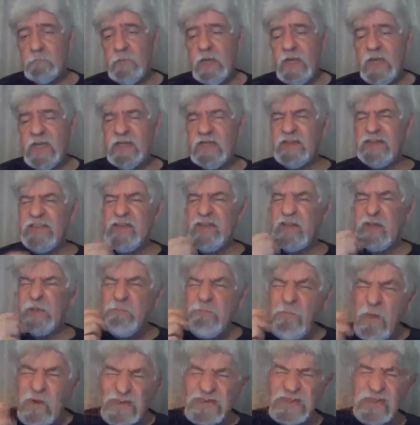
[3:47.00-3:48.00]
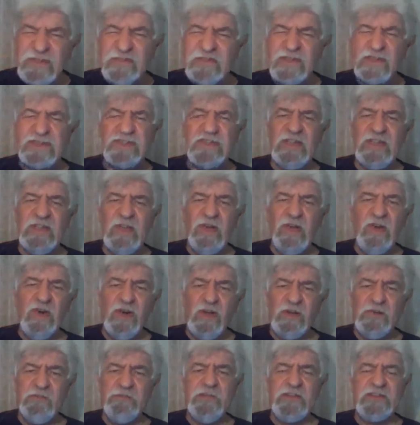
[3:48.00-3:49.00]
And I think that most of us
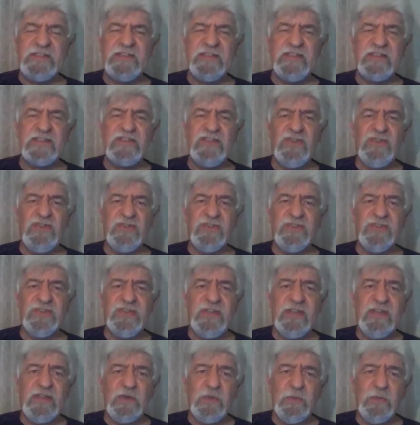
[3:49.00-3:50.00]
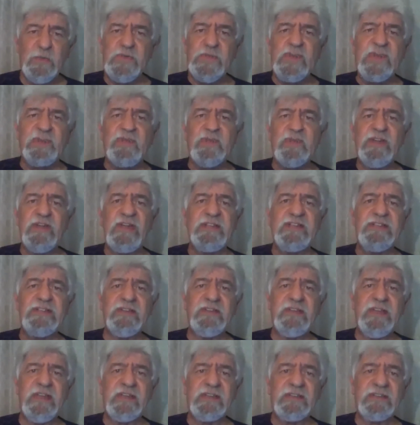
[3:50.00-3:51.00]
on the face of this earth, we can relate to
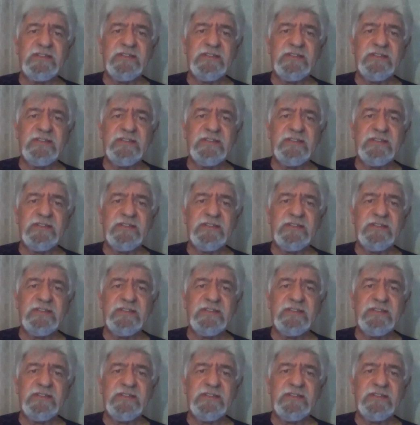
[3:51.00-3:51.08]
that.